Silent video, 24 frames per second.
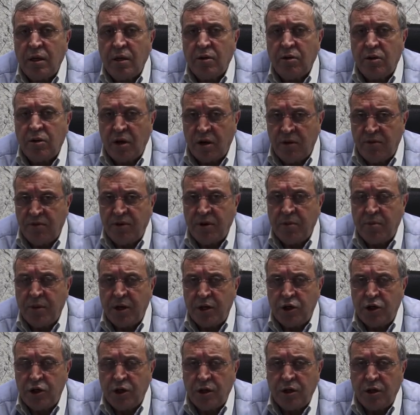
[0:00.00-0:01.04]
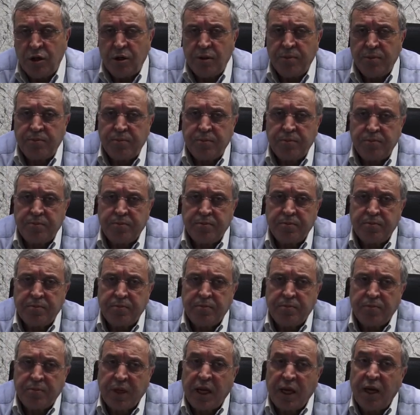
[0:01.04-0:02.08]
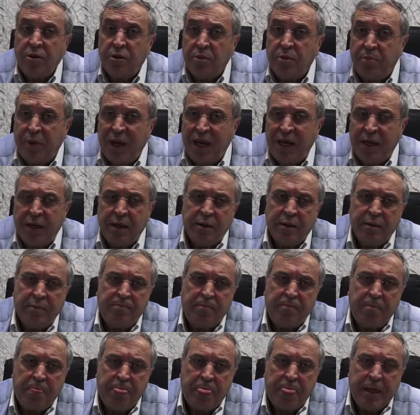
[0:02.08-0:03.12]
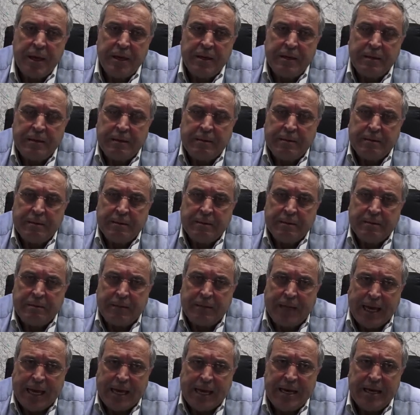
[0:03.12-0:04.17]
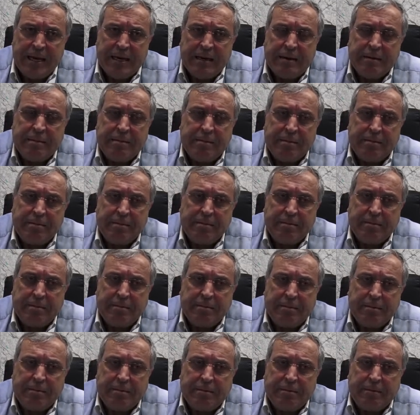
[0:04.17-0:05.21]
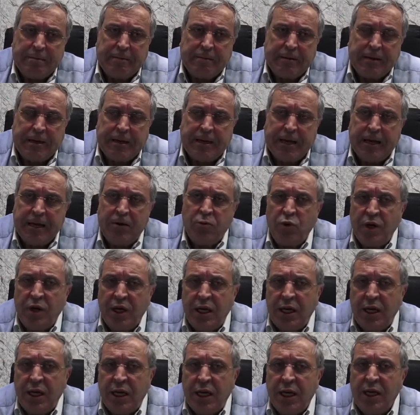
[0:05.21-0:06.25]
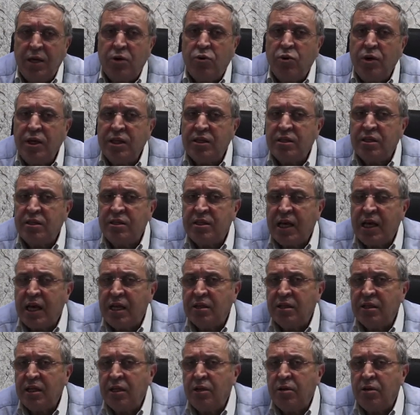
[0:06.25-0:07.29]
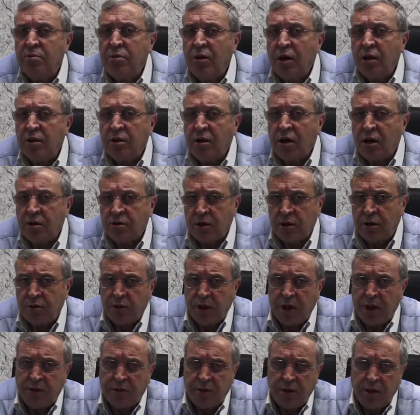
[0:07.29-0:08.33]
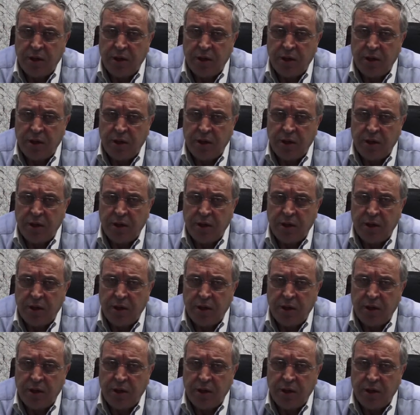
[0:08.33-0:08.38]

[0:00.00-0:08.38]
the inflammation and the pain. Then, can we increase the cells in the blood concentrate?